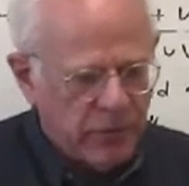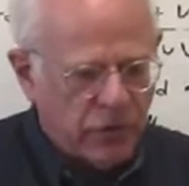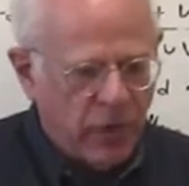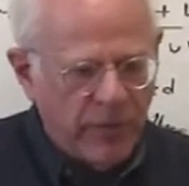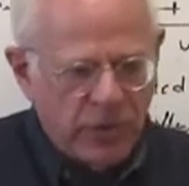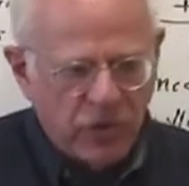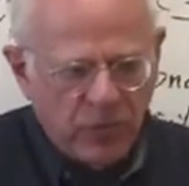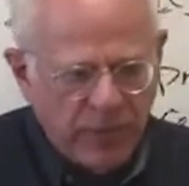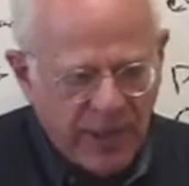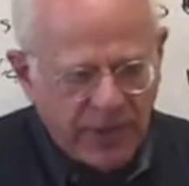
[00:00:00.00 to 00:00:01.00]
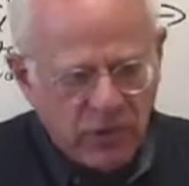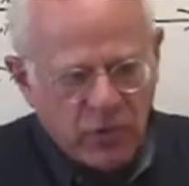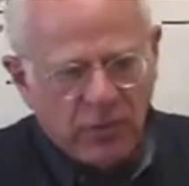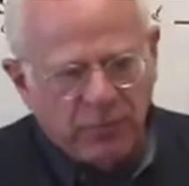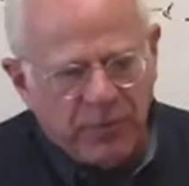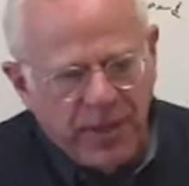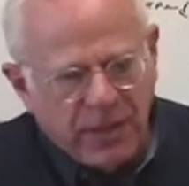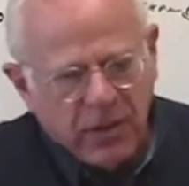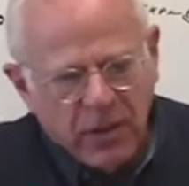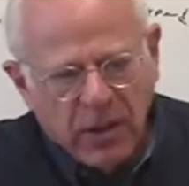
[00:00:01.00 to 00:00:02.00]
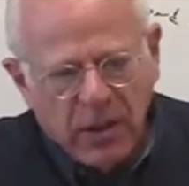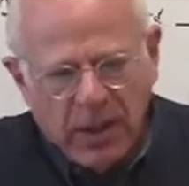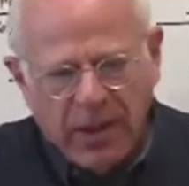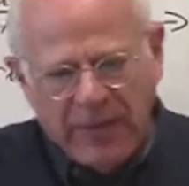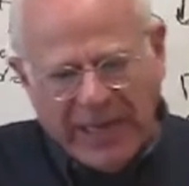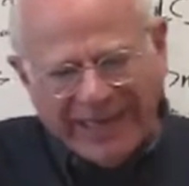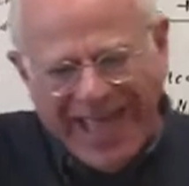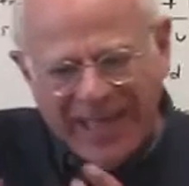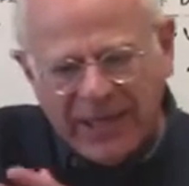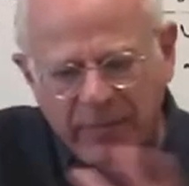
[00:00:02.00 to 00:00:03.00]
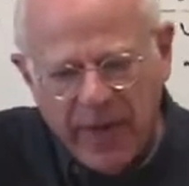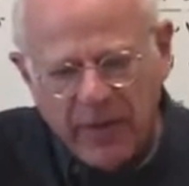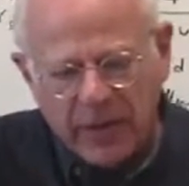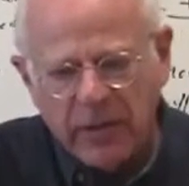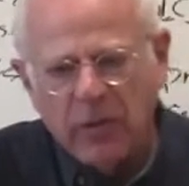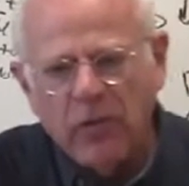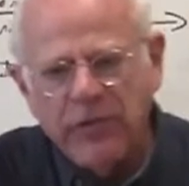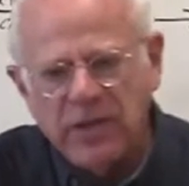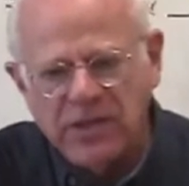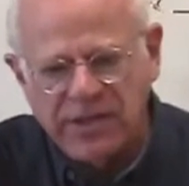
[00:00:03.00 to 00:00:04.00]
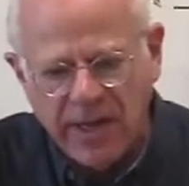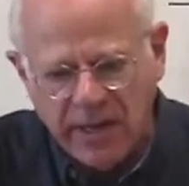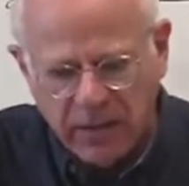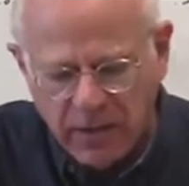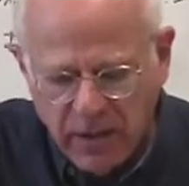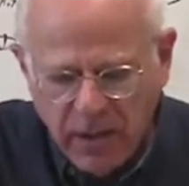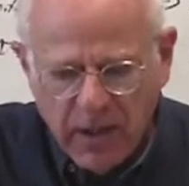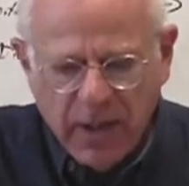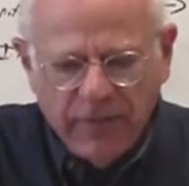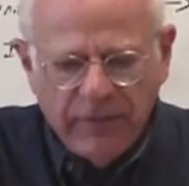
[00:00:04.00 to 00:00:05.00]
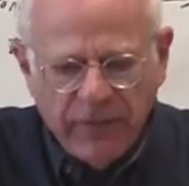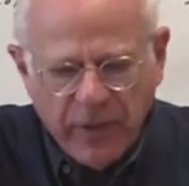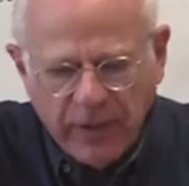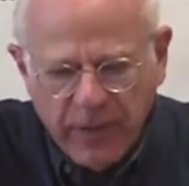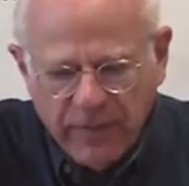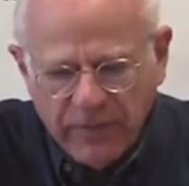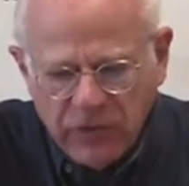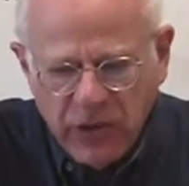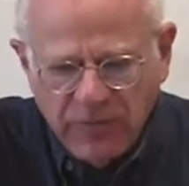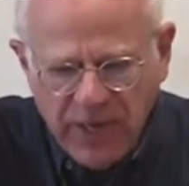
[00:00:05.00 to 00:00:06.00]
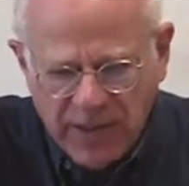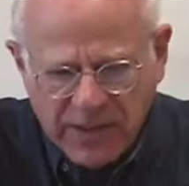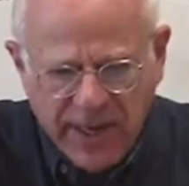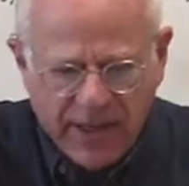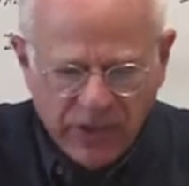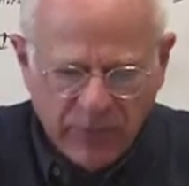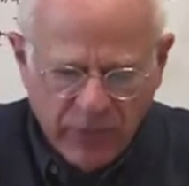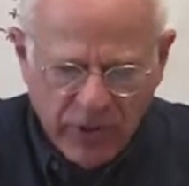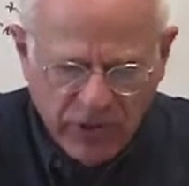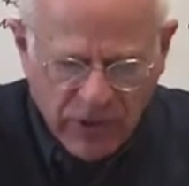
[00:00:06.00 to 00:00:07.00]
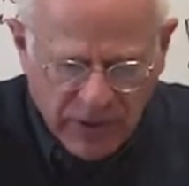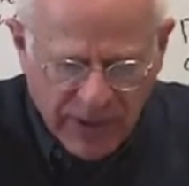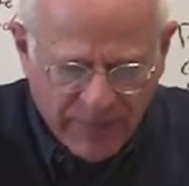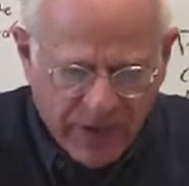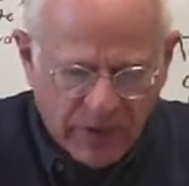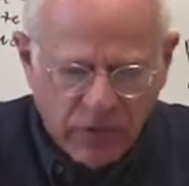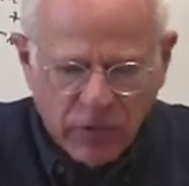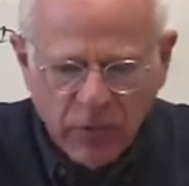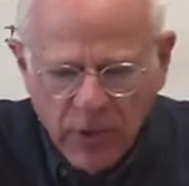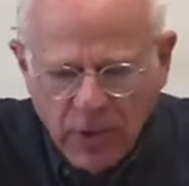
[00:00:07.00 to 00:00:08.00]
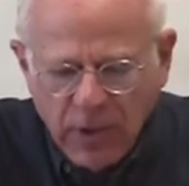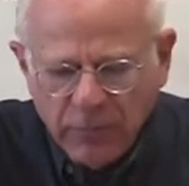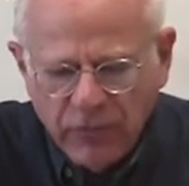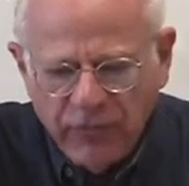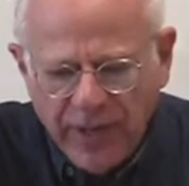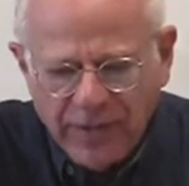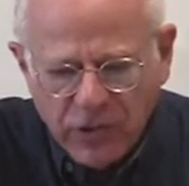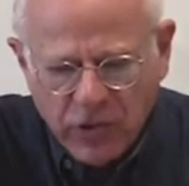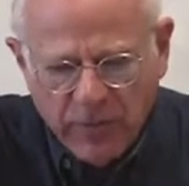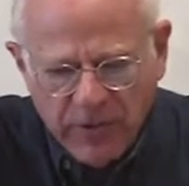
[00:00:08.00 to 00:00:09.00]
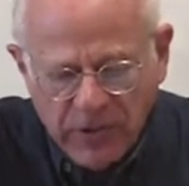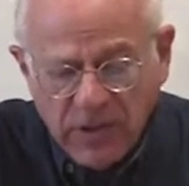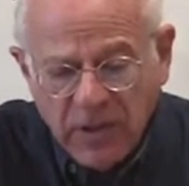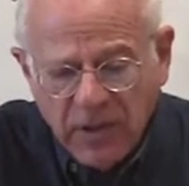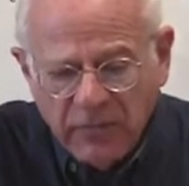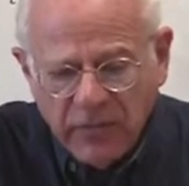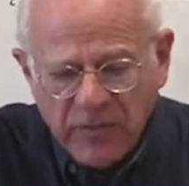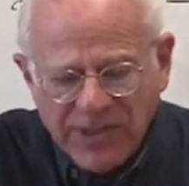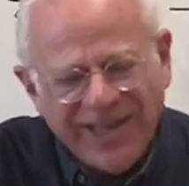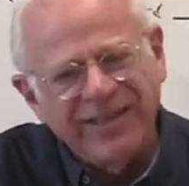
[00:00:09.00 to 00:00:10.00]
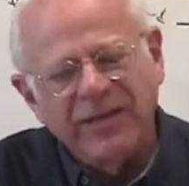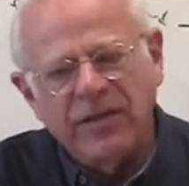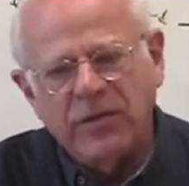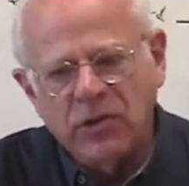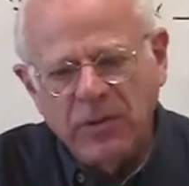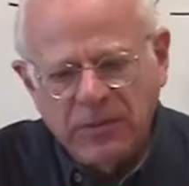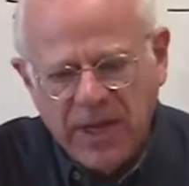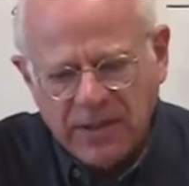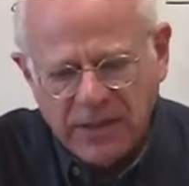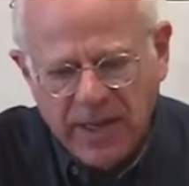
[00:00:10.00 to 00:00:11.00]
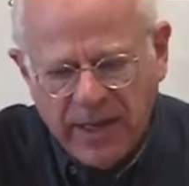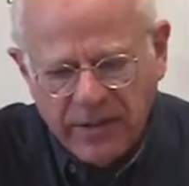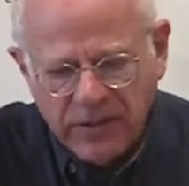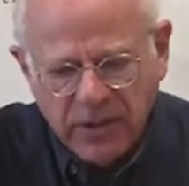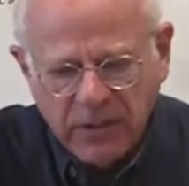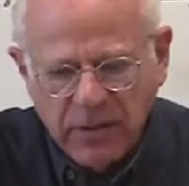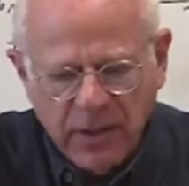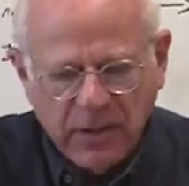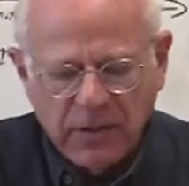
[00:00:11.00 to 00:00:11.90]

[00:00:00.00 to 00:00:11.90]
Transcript: Germans could begin to compete in Latin America over the sale of cheap textiles. The British attempting to prevent the Germans from selling their cheap textiles in